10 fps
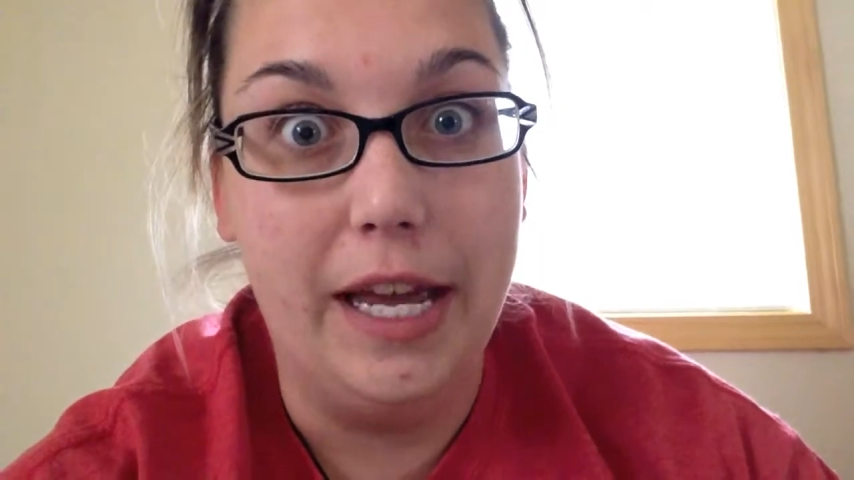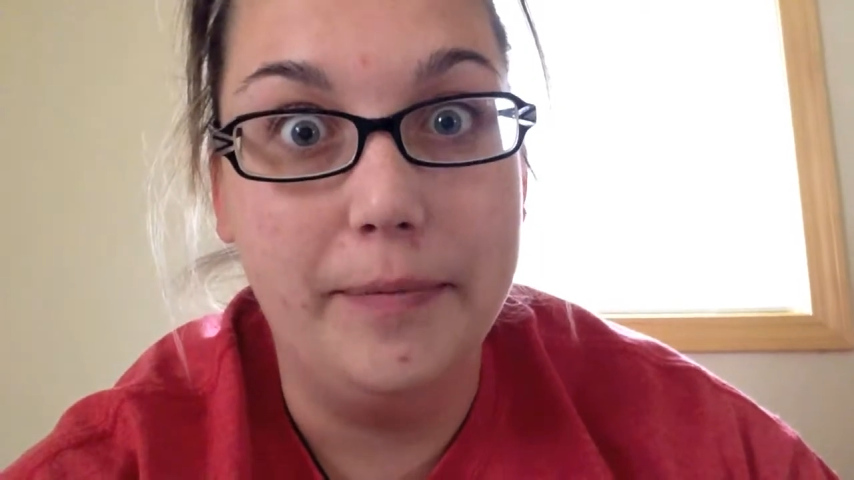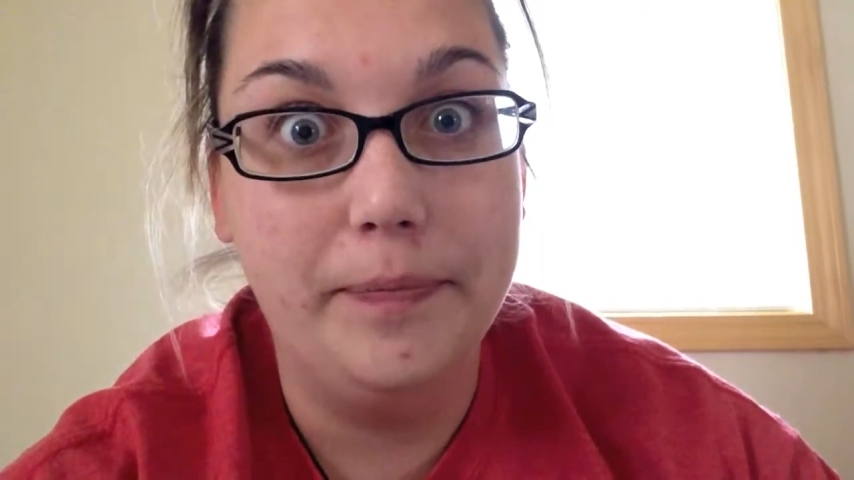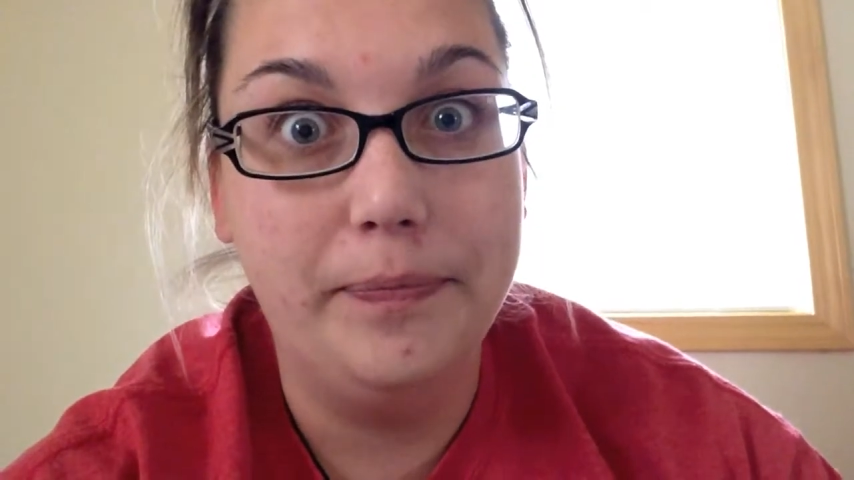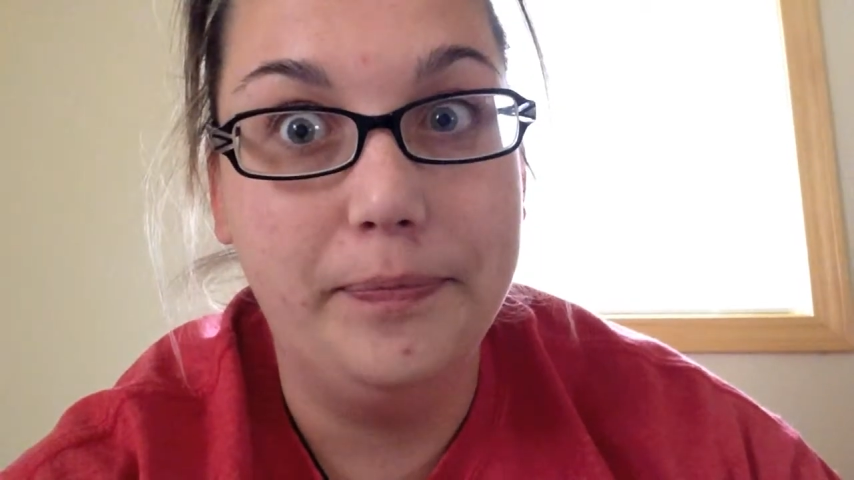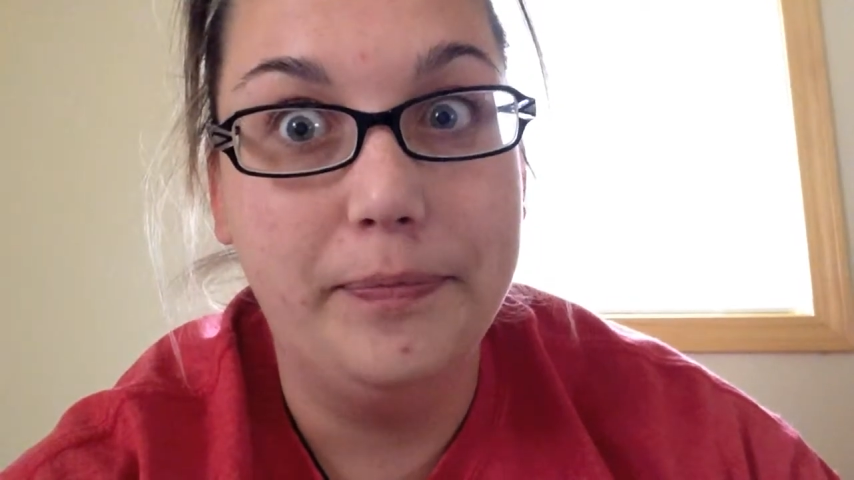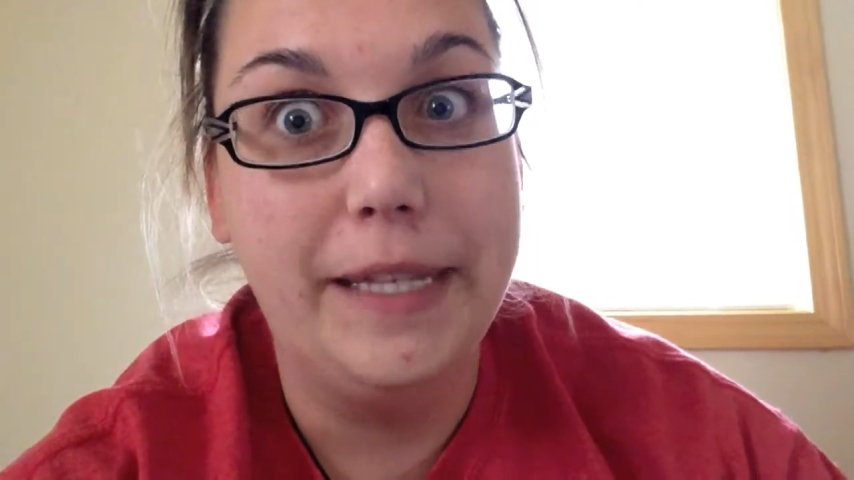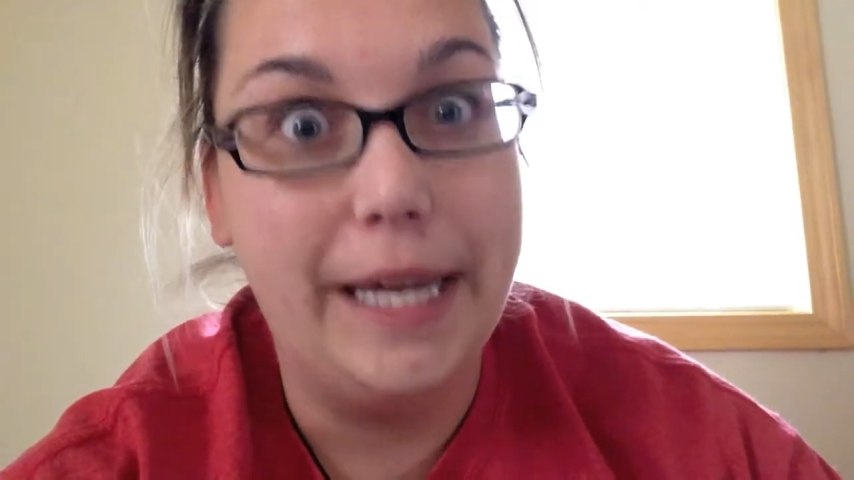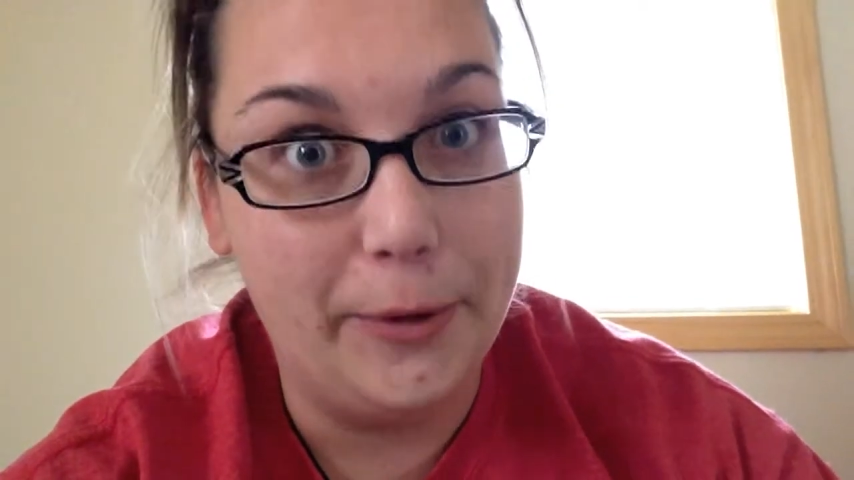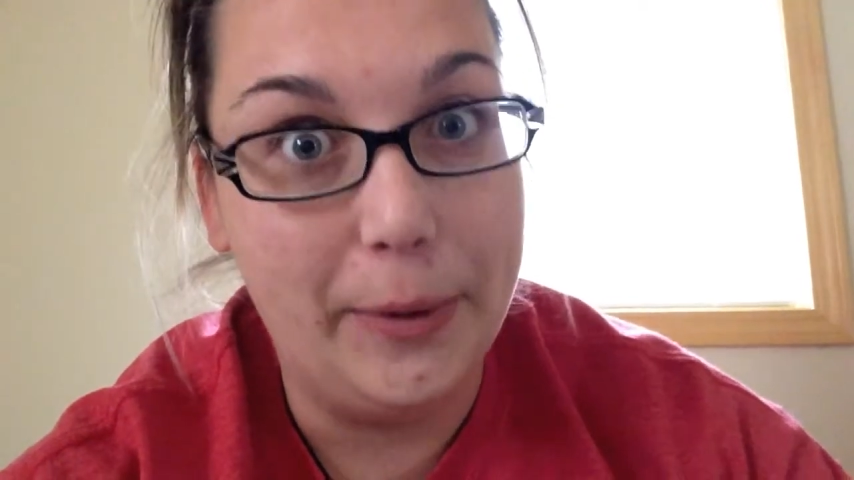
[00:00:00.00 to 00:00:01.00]
that.
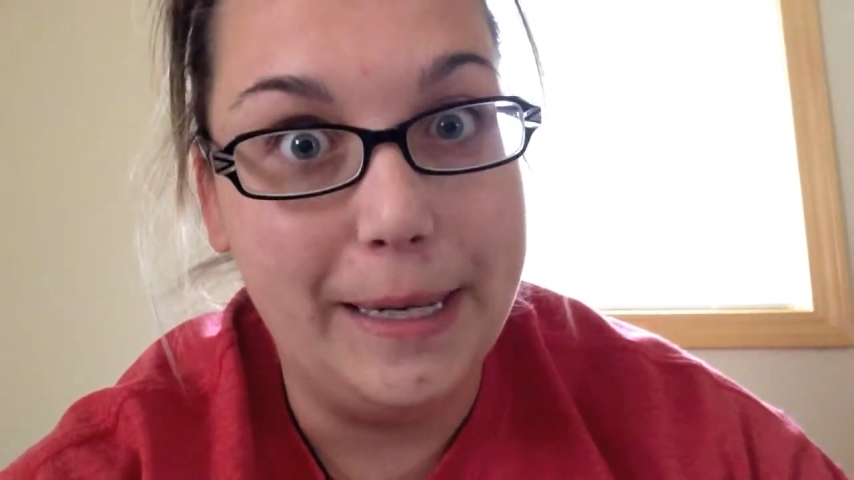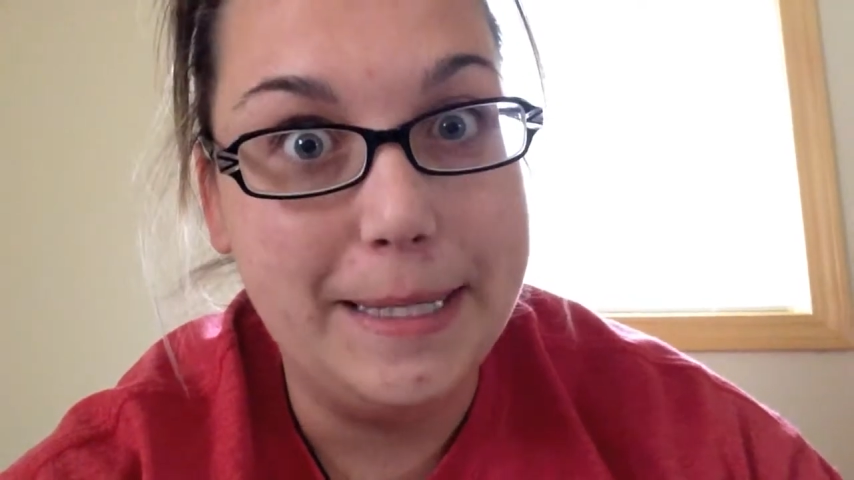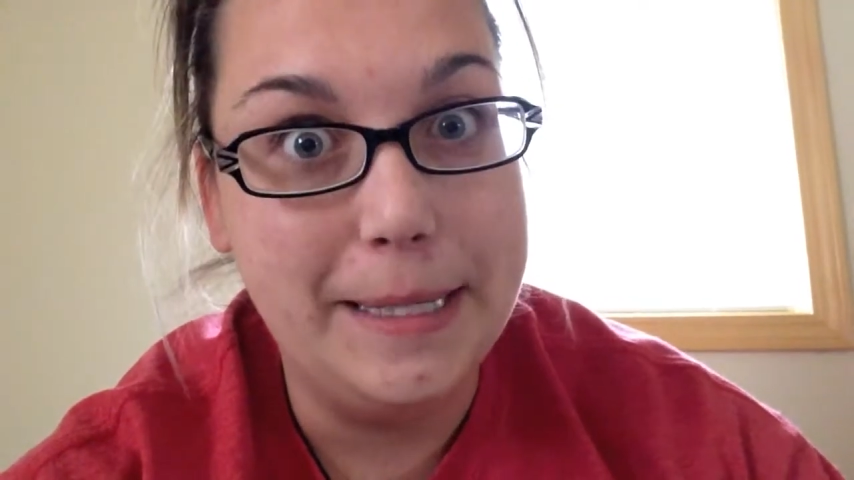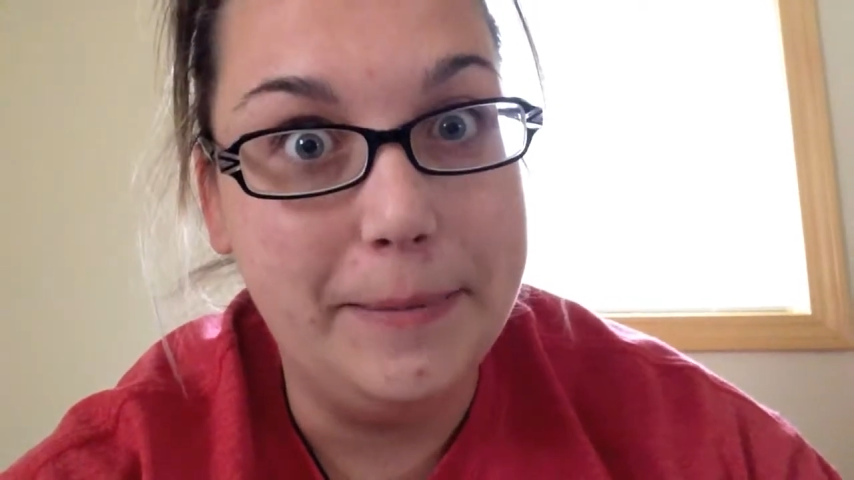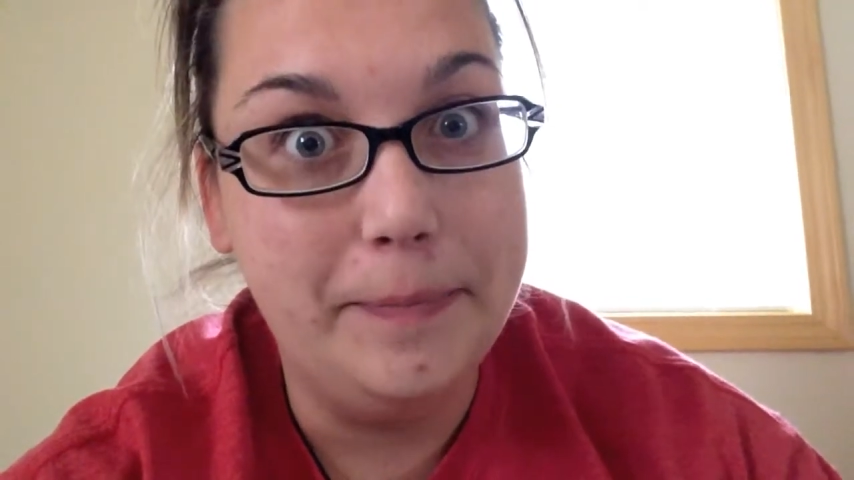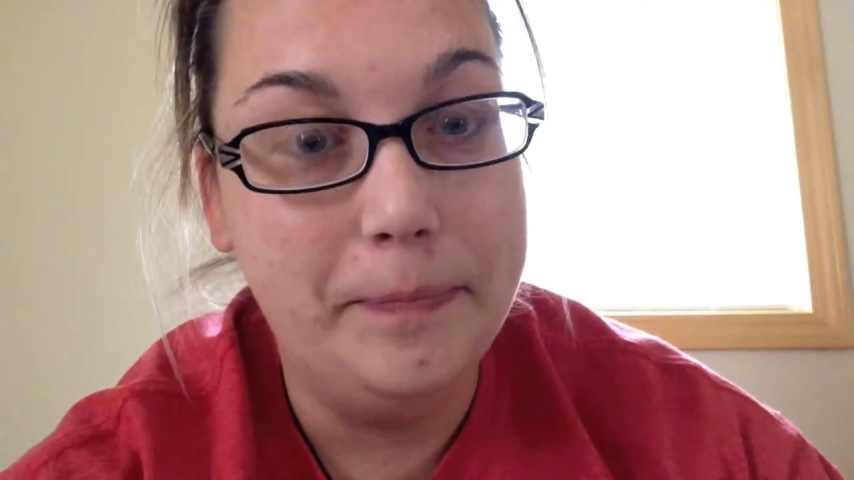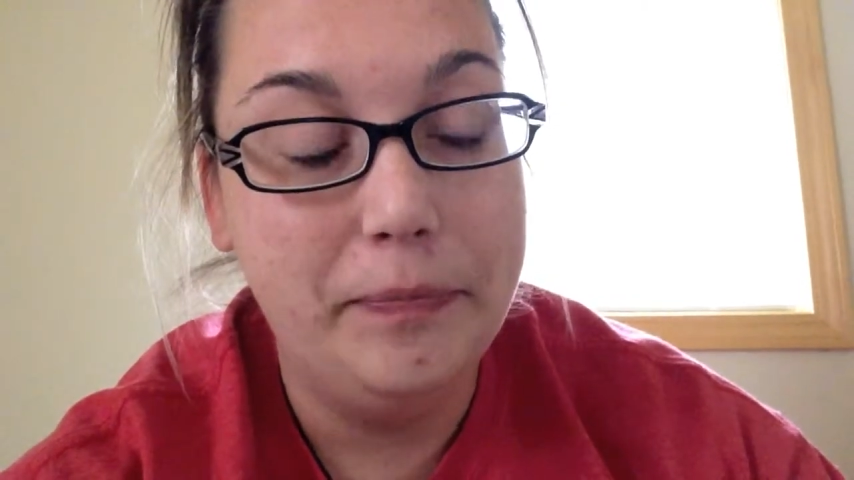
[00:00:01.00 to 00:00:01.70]
Get arrested.